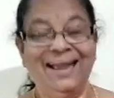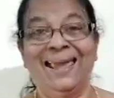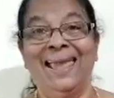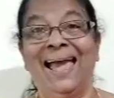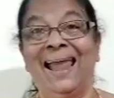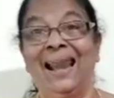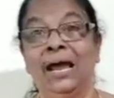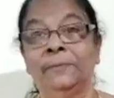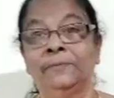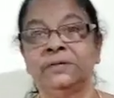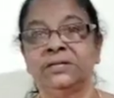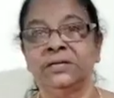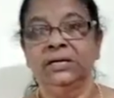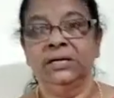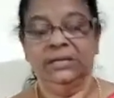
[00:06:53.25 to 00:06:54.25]

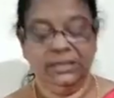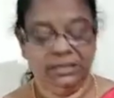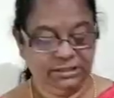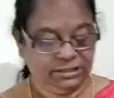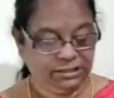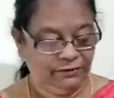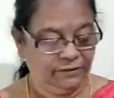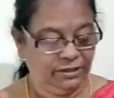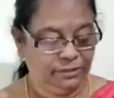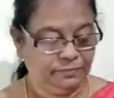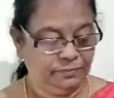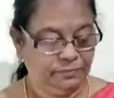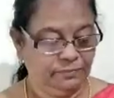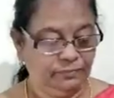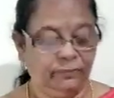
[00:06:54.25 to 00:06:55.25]
Galloped is the
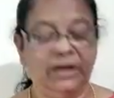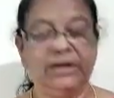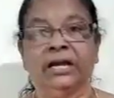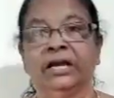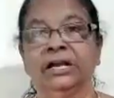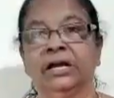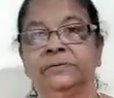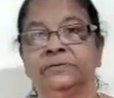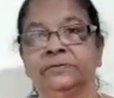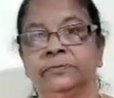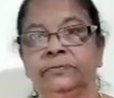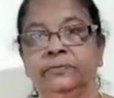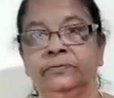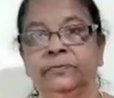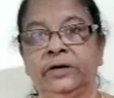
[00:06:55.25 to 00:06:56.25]
verb. What kind of
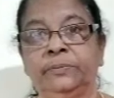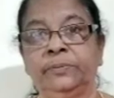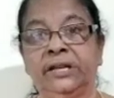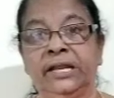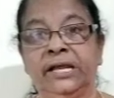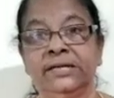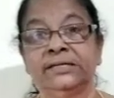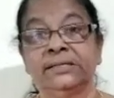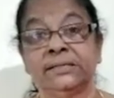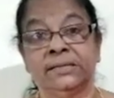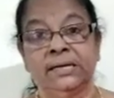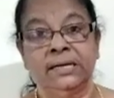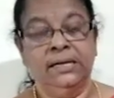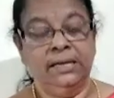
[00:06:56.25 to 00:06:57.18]
verb it is?